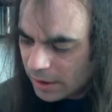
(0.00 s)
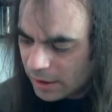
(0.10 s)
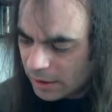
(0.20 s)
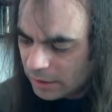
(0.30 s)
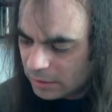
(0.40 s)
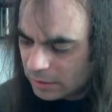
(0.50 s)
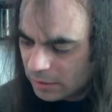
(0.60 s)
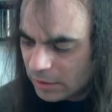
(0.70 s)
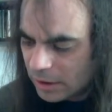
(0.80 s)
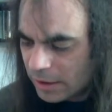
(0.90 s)

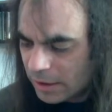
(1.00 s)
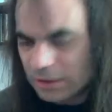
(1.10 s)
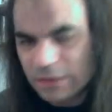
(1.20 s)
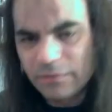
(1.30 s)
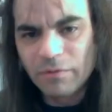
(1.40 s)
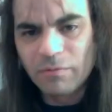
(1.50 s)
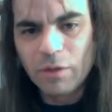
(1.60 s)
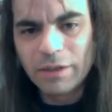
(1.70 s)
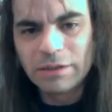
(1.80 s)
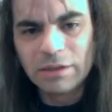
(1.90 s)
And like I said, if your
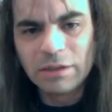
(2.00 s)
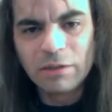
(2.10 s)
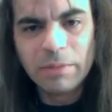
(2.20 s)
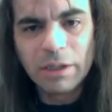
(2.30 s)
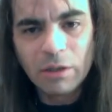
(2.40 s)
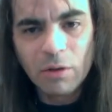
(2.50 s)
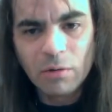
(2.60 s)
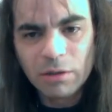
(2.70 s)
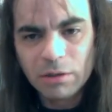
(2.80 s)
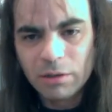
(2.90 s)
voice is a little bit
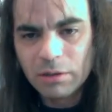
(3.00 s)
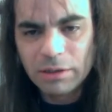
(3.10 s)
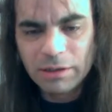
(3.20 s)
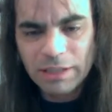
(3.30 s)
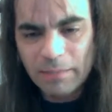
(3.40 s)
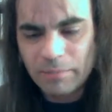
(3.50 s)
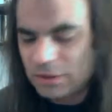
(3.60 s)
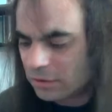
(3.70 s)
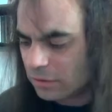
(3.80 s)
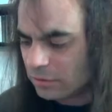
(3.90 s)
lower in that
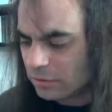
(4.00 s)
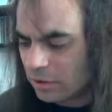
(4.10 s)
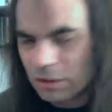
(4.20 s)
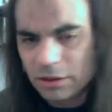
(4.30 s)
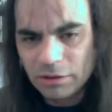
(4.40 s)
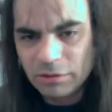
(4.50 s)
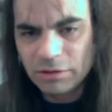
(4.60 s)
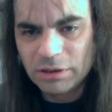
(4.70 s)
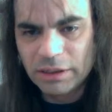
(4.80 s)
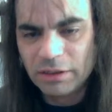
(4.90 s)
particular song and you do
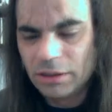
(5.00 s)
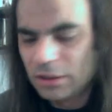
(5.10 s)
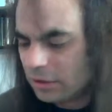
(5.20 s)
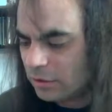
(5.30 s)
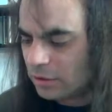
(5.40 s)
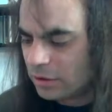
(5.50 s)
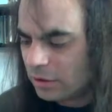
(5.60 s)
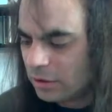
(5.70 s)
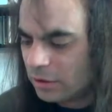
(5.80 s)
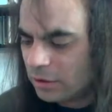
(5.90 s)
sing, you
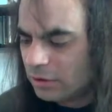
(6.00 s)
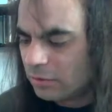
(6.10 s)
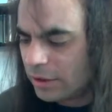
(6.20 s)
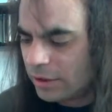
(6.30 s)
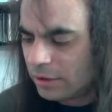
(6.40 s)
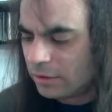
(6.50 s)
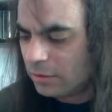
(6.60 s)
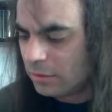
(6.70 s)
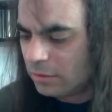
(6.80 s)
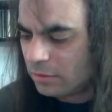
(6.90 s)
can do it here.